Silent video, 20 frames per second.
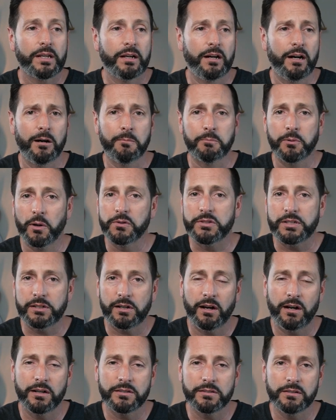Uh, pros and
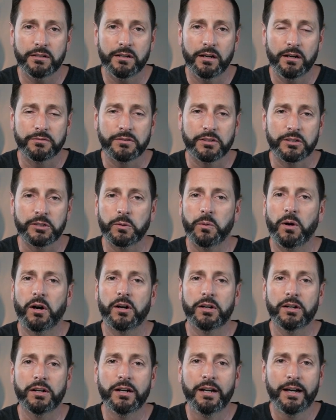cons of
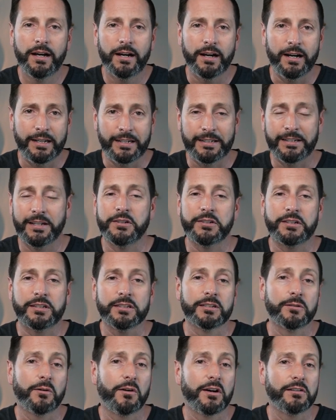Clearwater, and another
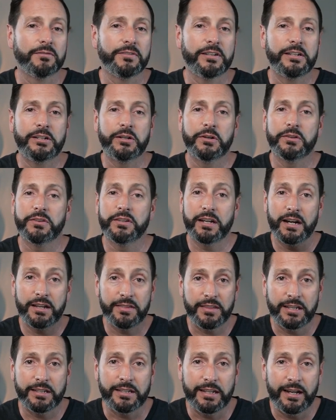Clearwater video that I
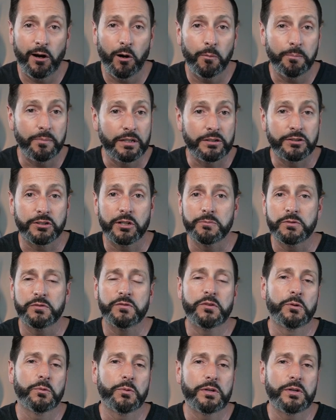think could help in terms of your